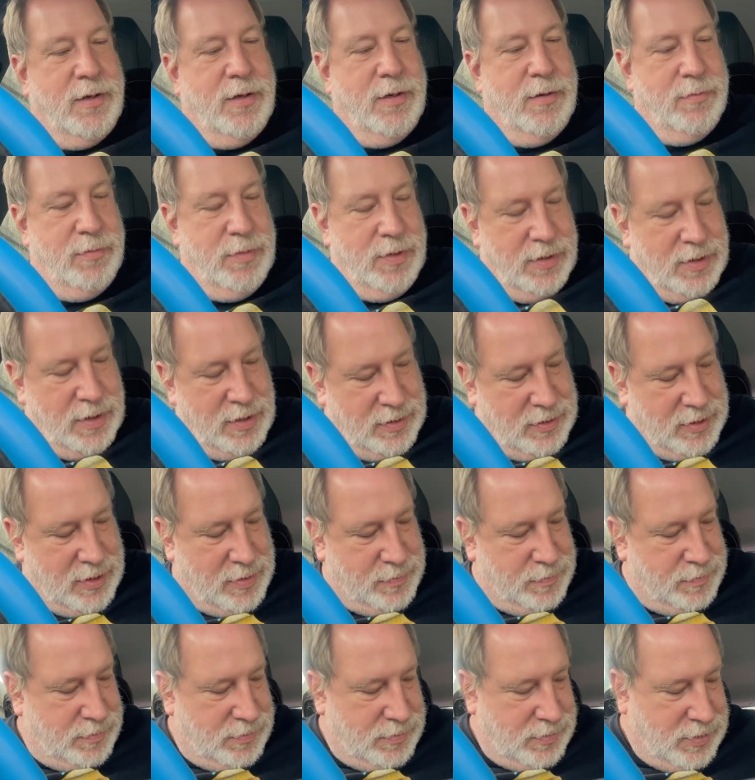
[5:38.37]
I mean, get
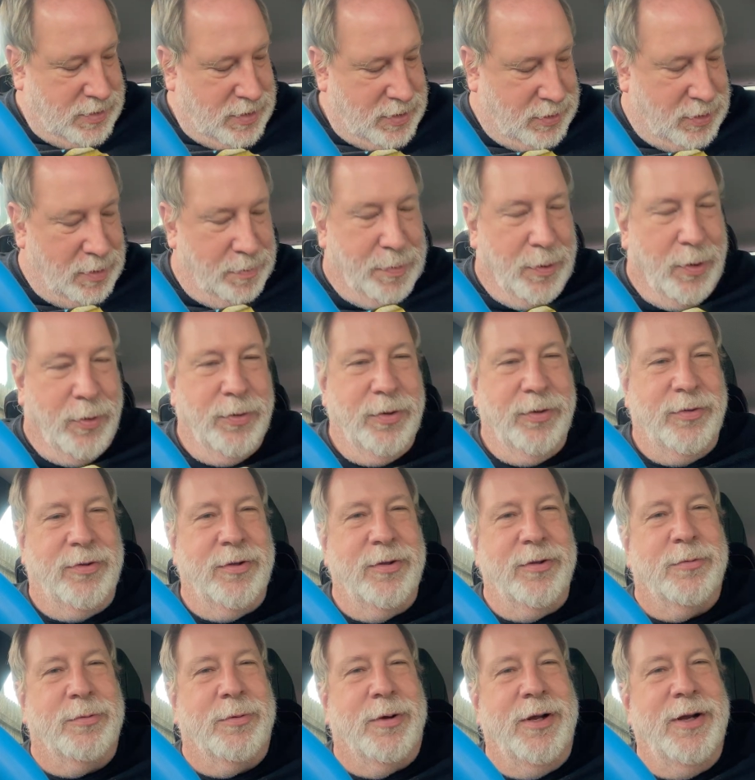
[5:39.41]
the
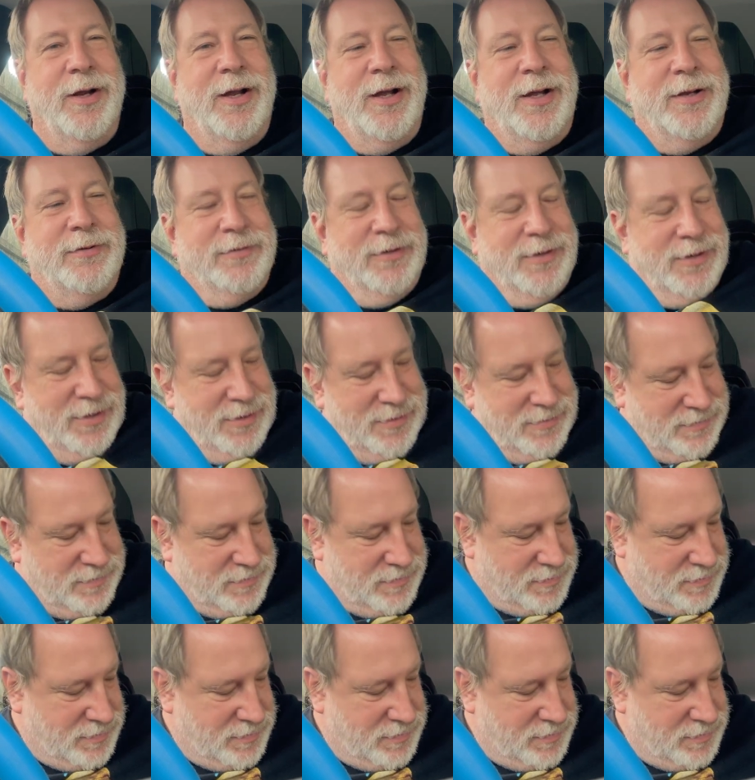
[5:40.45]
bonuses. Why not, right?